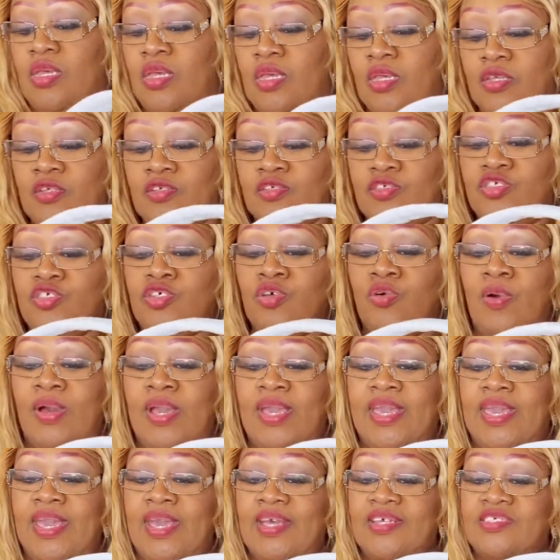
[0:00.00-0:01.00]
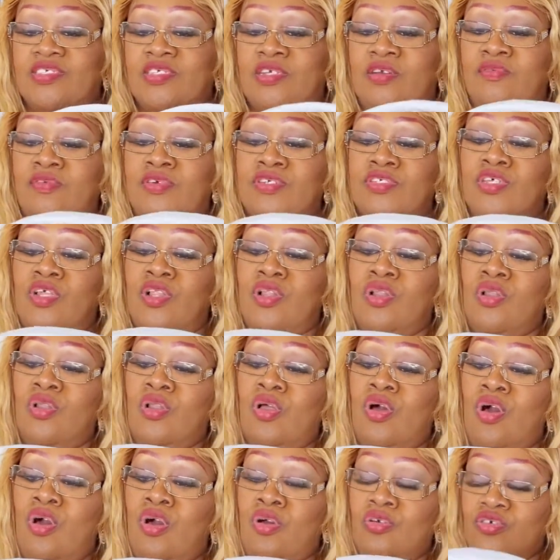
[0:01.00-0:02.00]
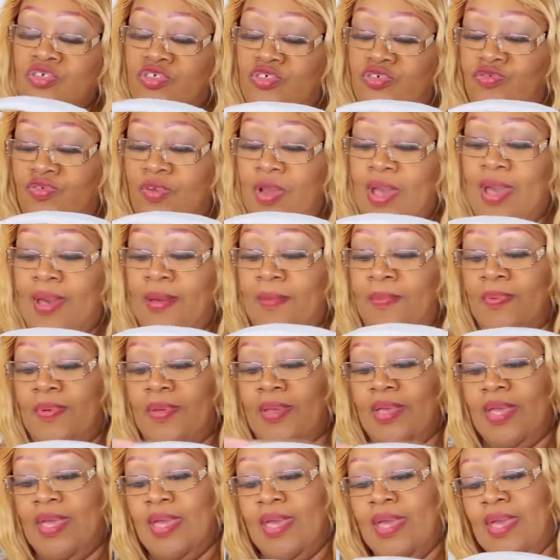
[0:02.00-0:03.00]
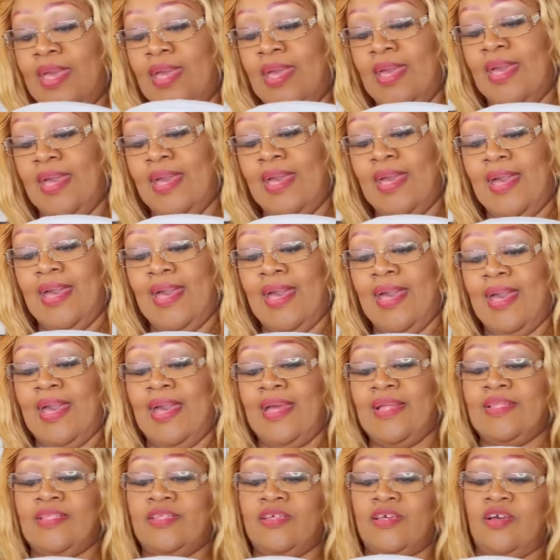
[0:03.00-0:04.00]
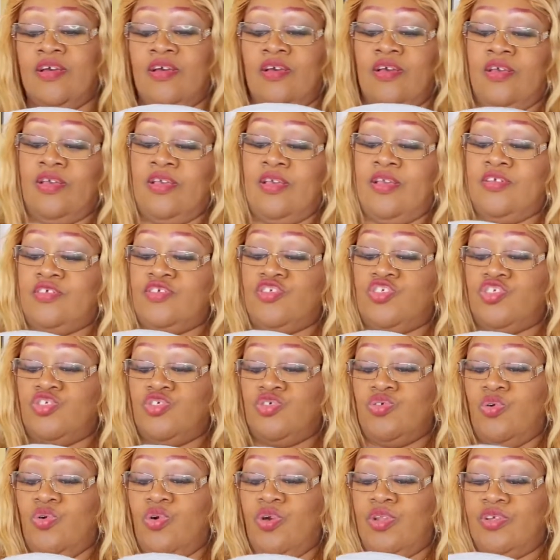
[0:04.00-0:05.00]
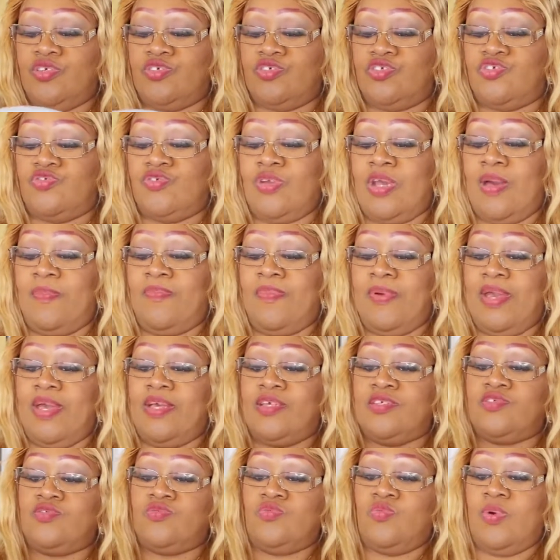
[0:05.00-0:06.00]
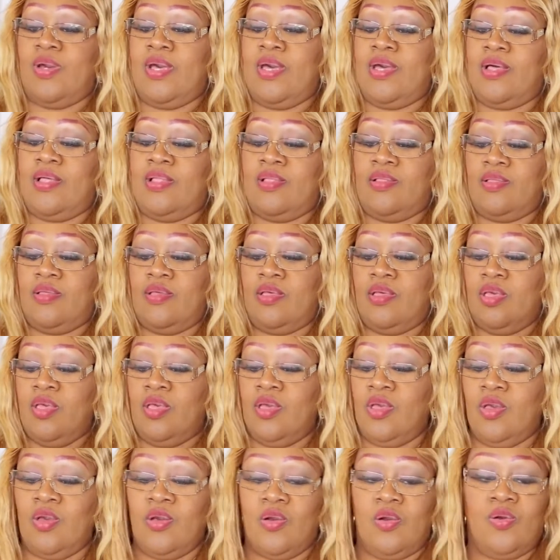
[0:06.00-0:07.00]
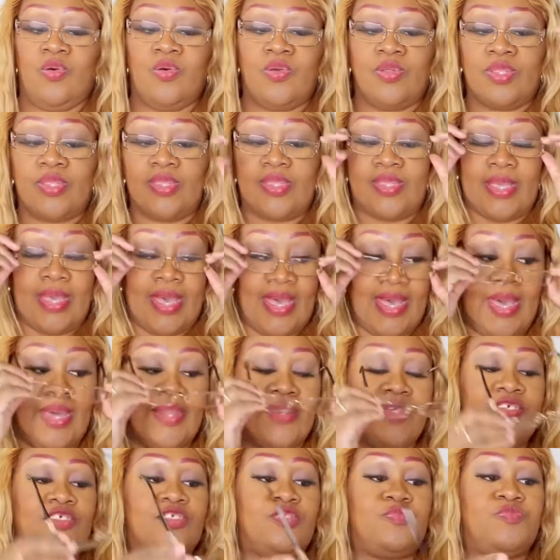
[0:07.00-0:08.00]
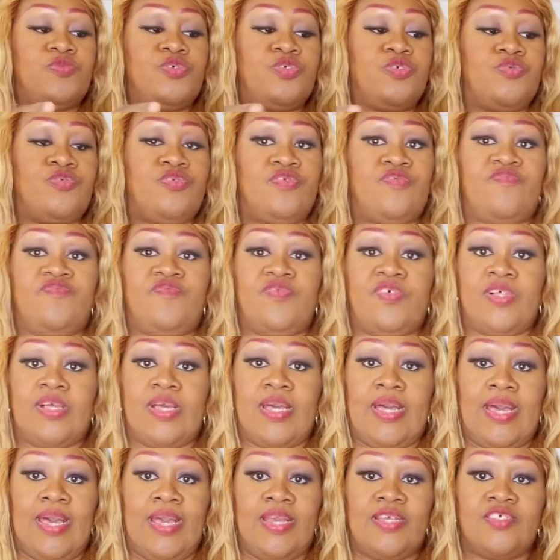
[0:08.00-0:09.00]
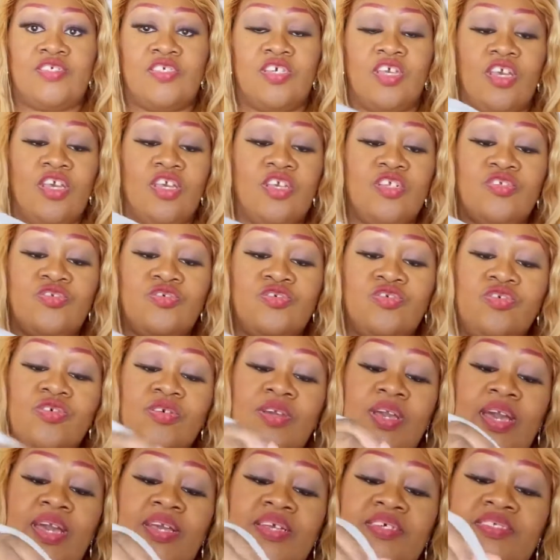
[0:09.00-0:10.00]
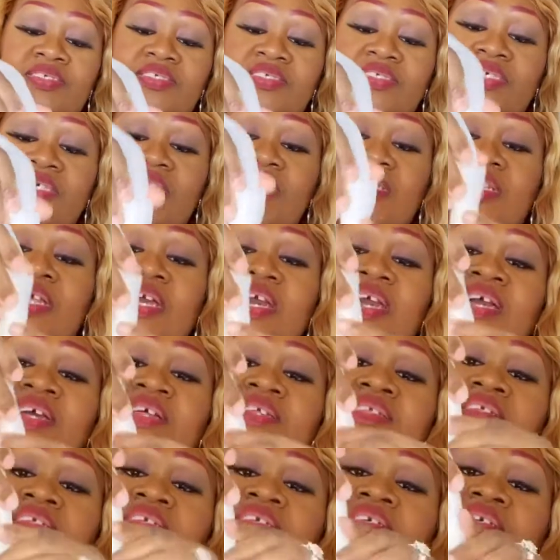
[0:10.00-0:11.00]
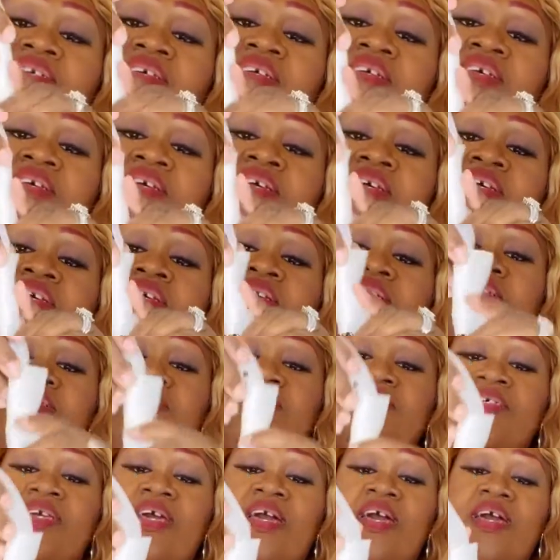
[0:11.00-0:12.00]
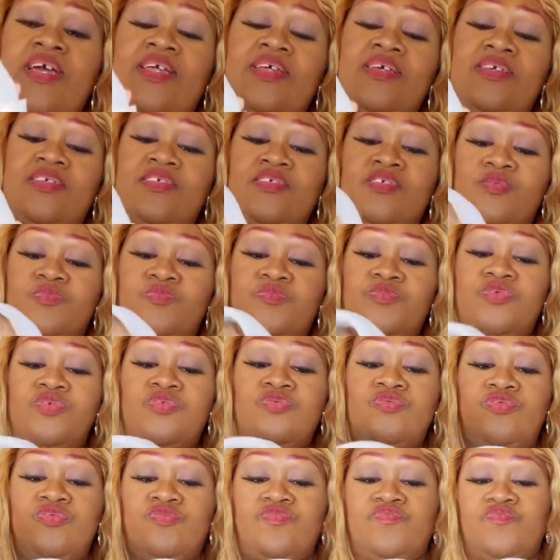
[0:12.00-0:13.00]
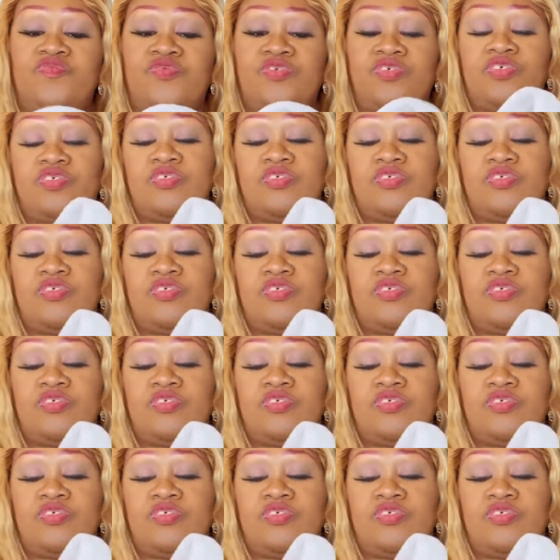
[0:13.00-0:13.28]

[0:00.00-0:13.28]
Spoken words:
So I guess there is a long strap and a shorter strap as well. Oh, that is beautiful, guys. Do you guys see that? That is beautiful.